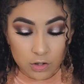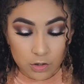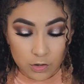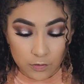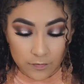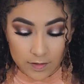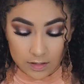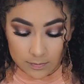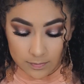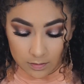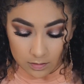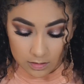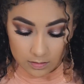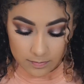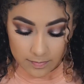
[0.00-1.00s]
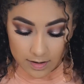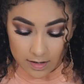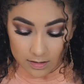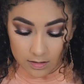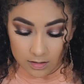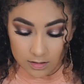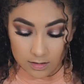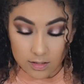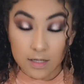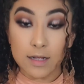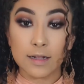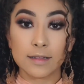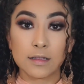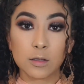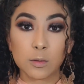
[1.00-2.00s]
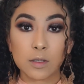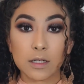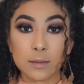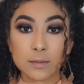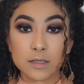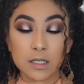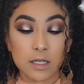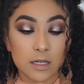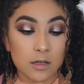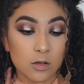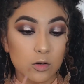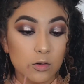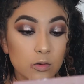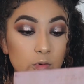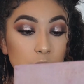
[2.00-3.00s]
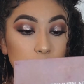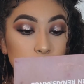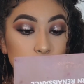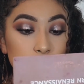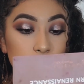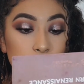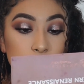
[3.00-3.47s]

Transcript: Too Faced Melted Matte Liquid Lipstick in Cool Girl.